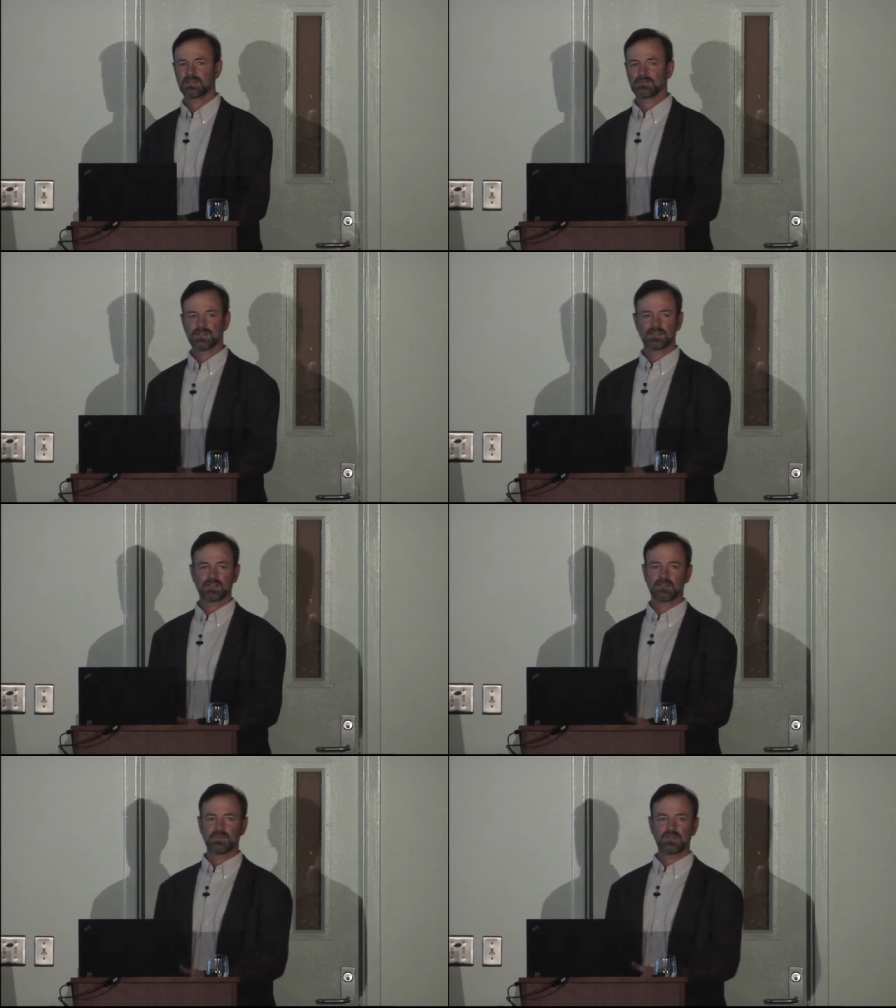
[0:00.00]
their original
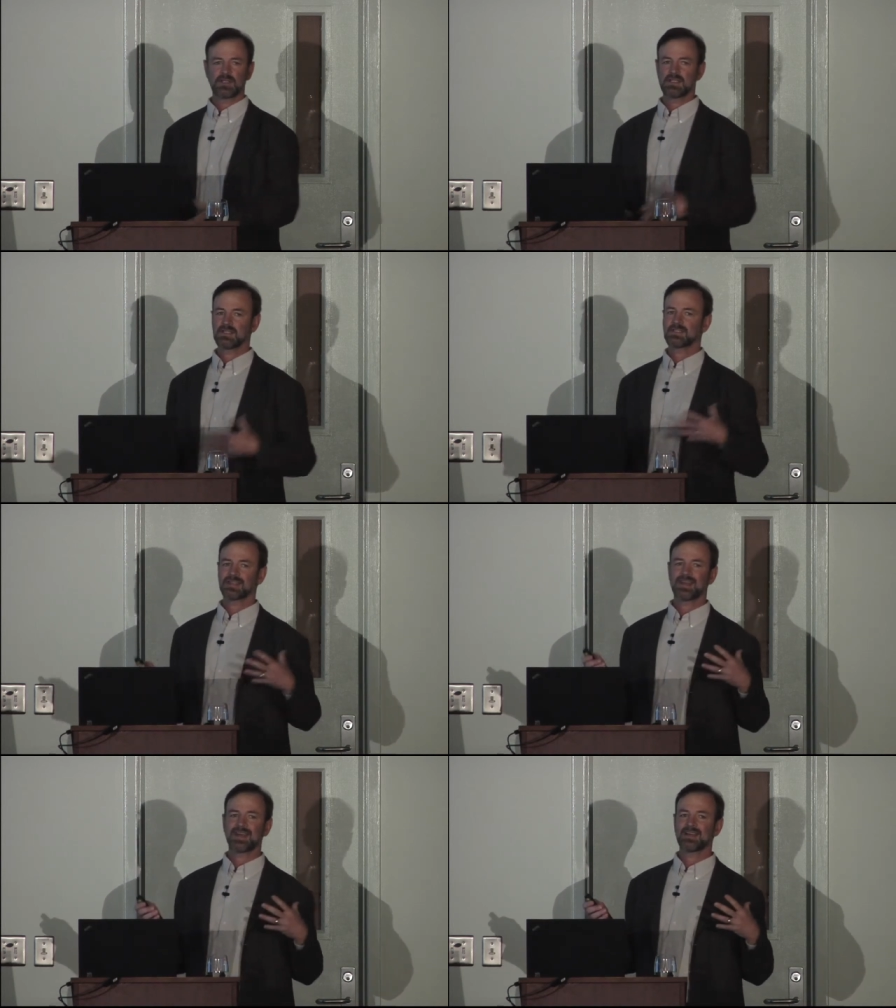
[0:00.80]
communities.
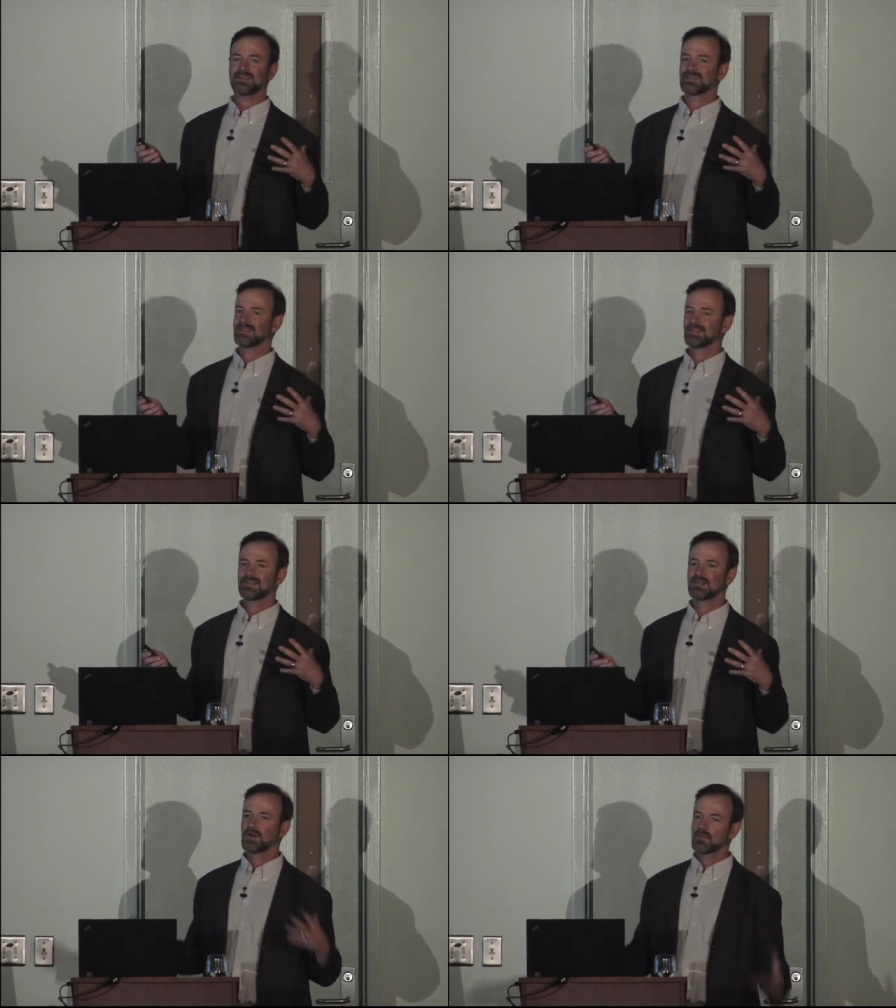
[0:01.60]
They had
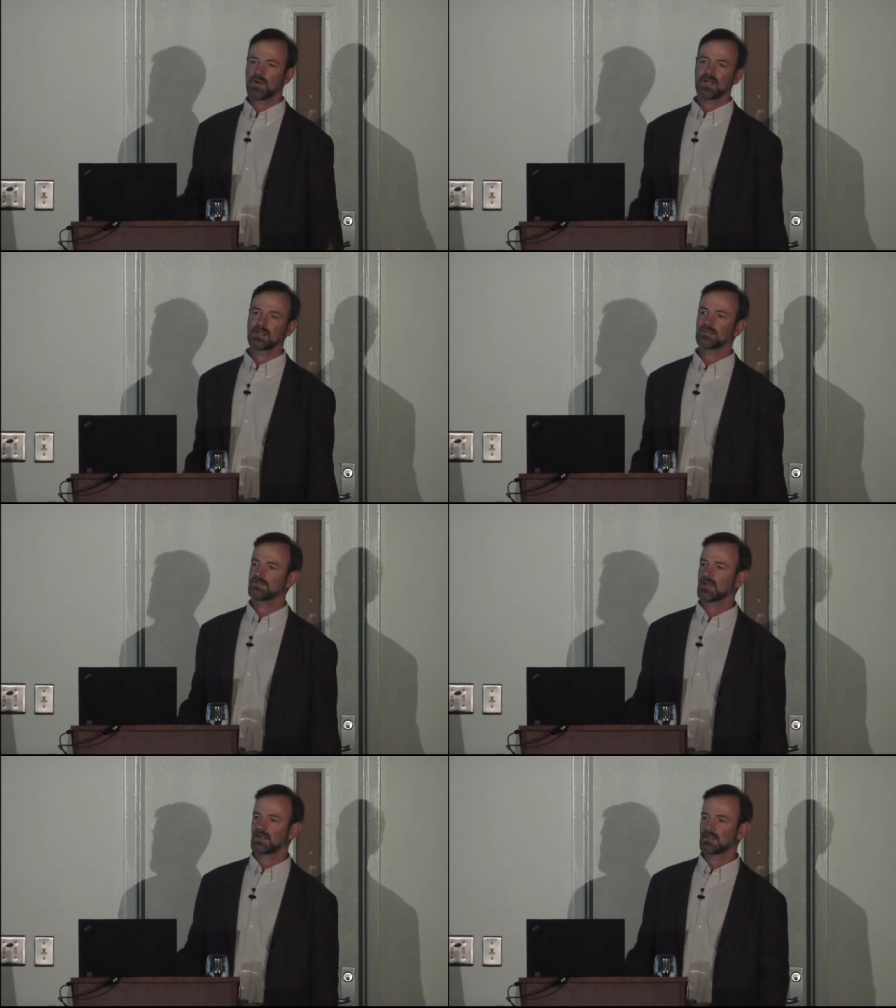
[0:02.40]
no way
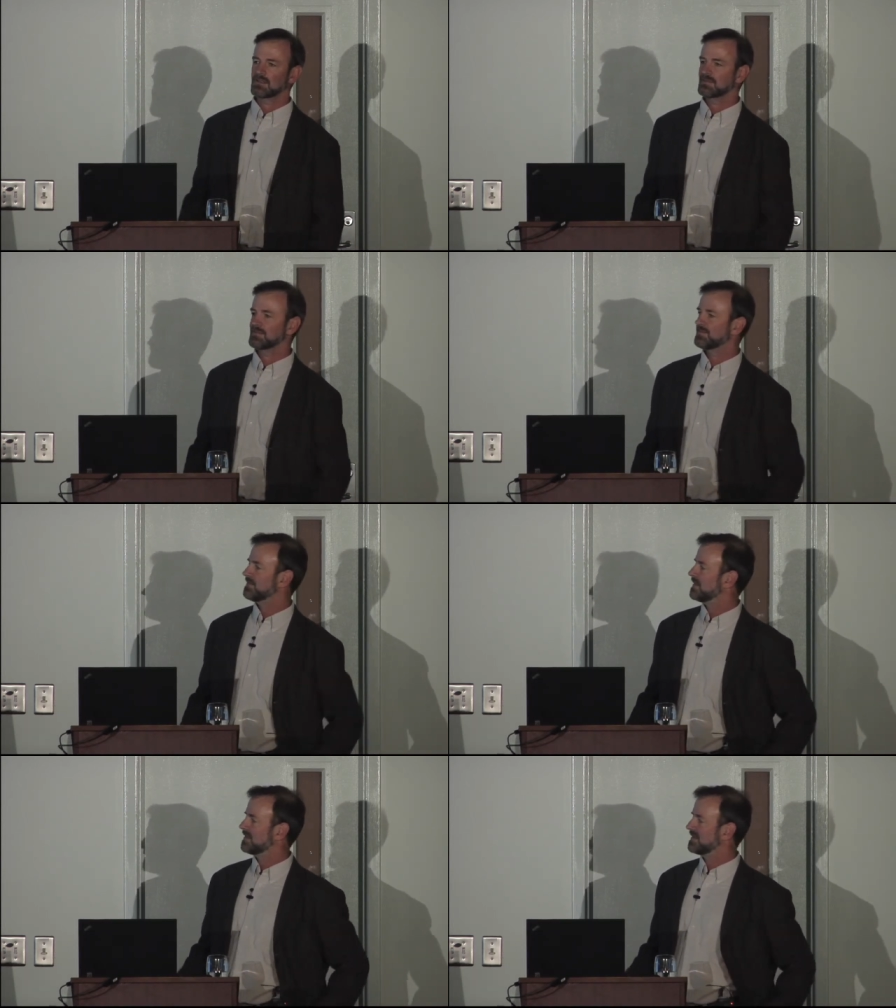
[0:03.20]
of, of
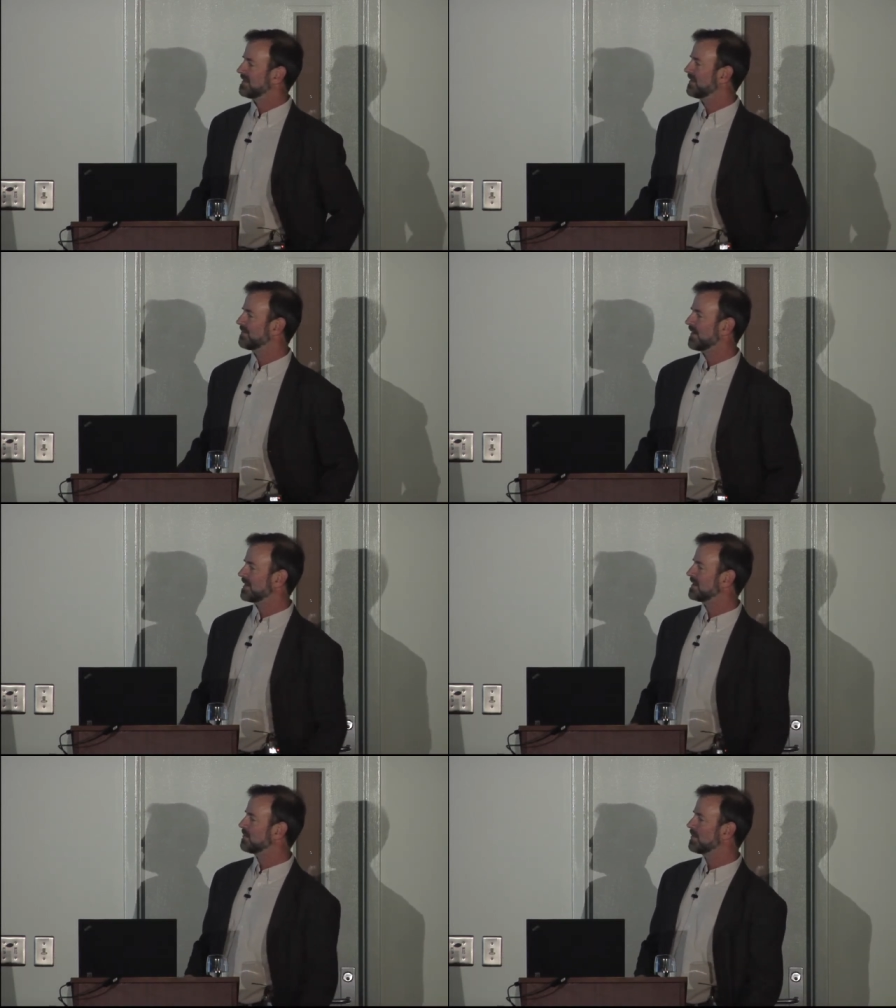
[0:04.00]
you know,
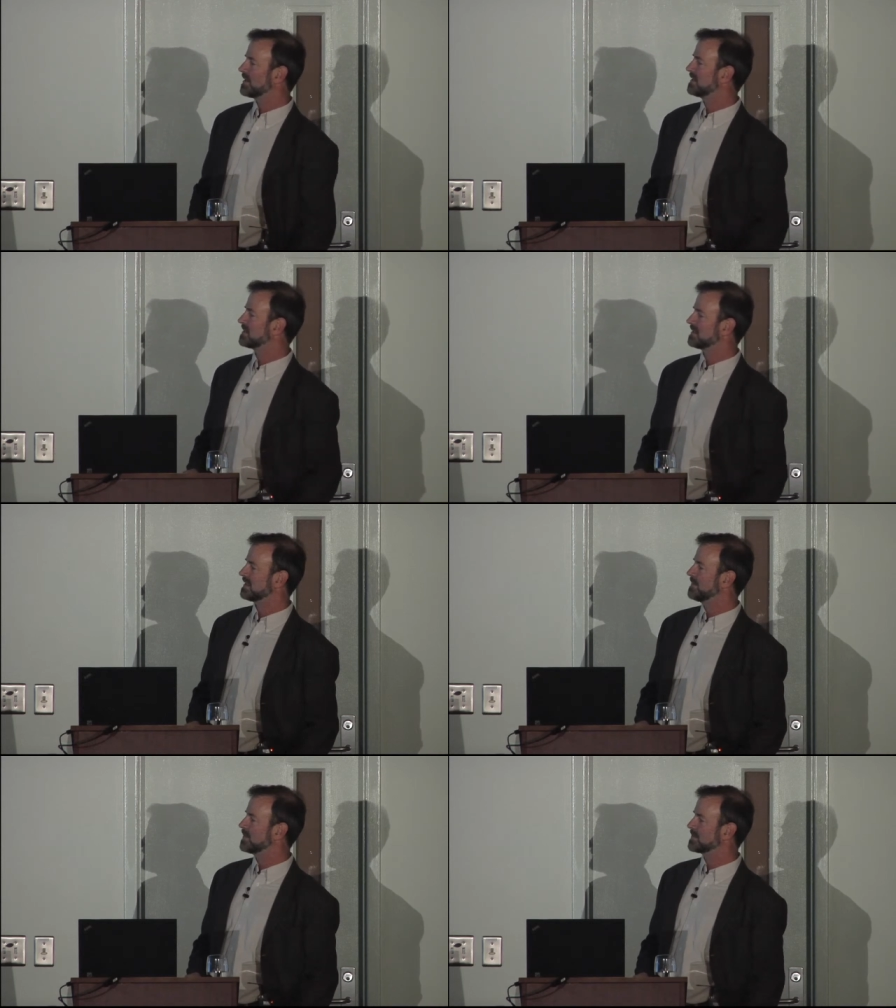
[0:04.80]
finding a way to, to
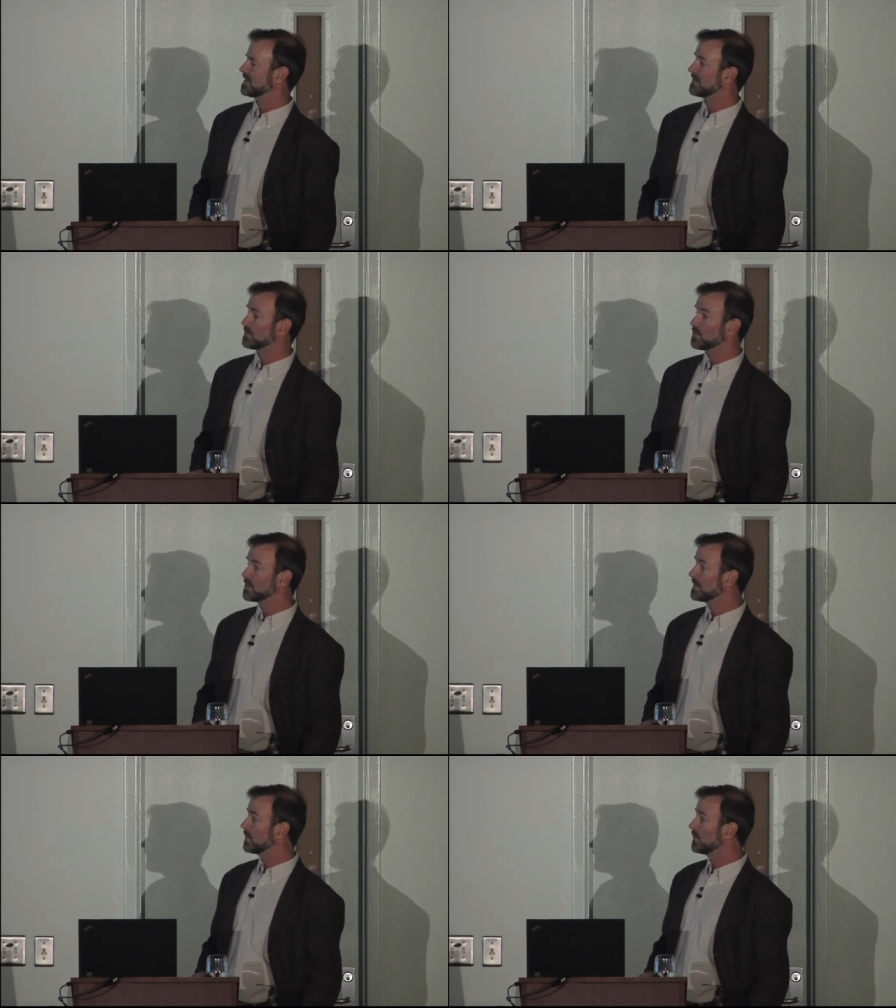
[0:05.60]
keep themselves
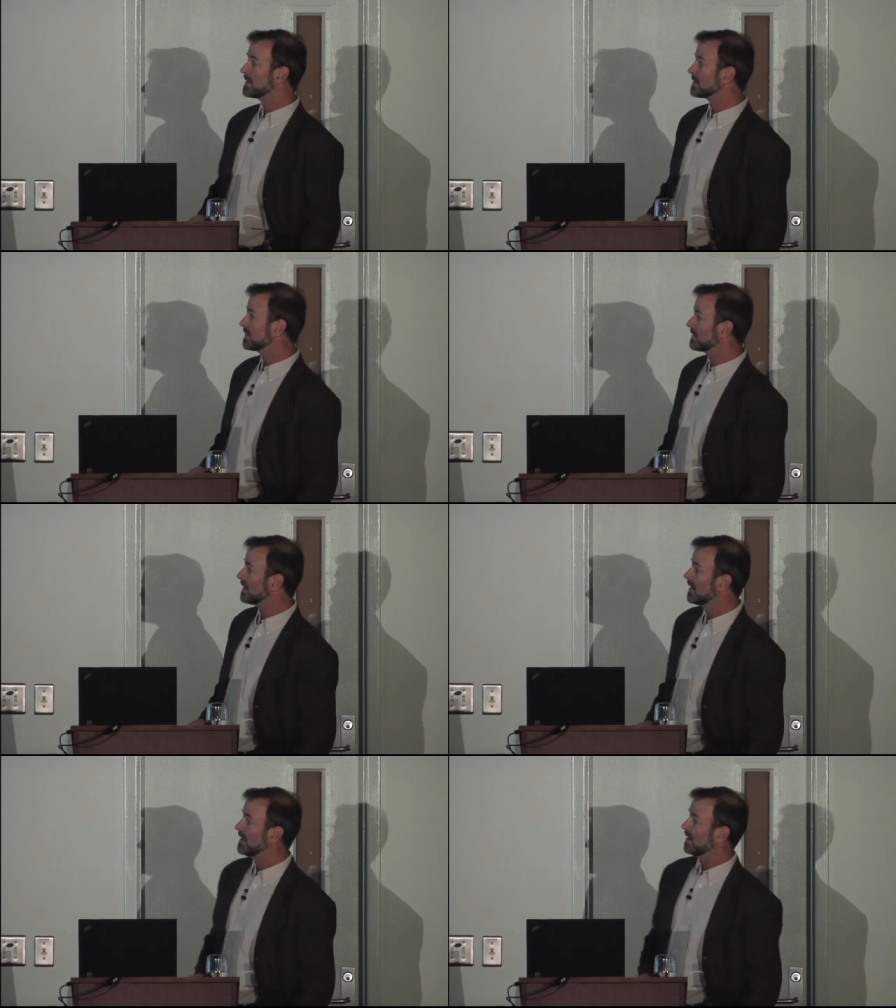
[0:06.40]
warm in the
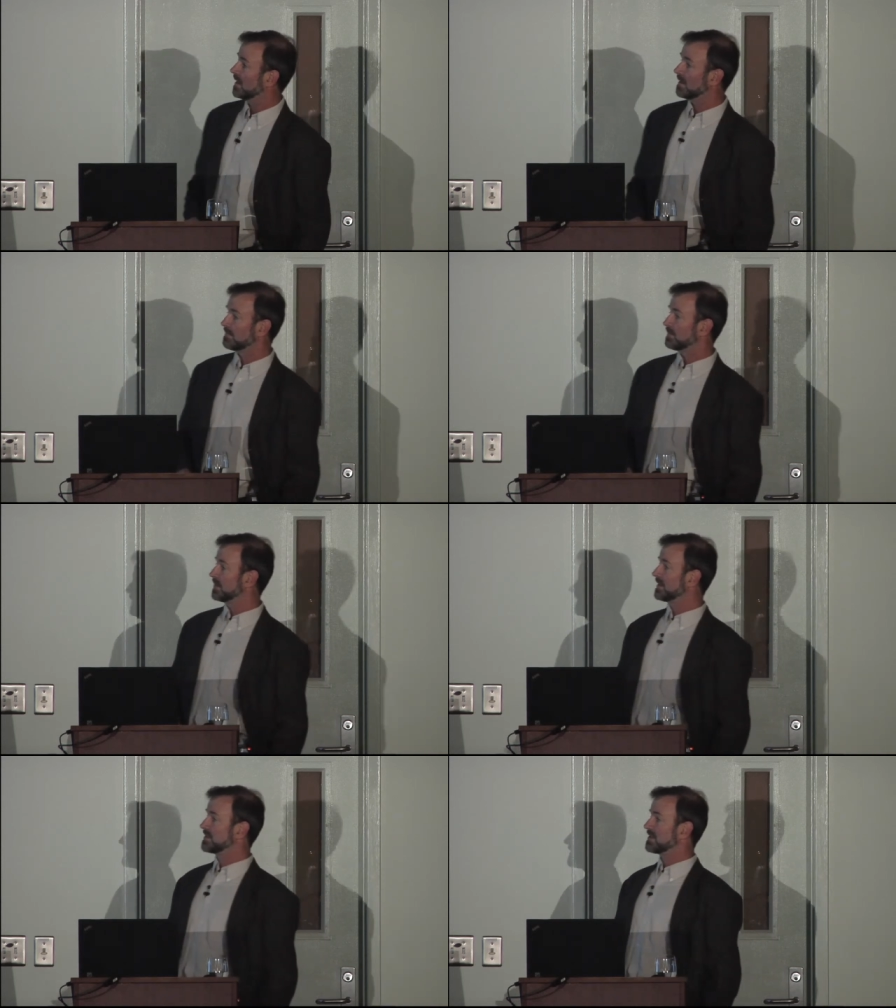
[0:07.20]
winter, um,
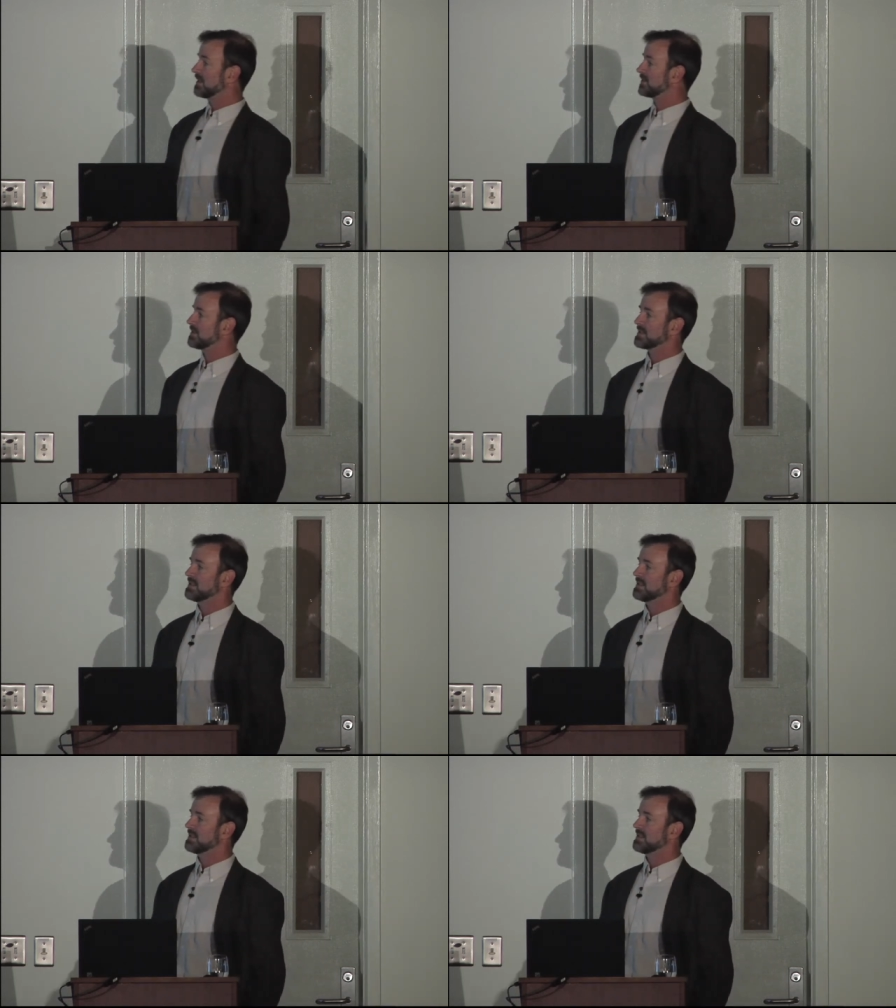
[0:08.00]
building shelters.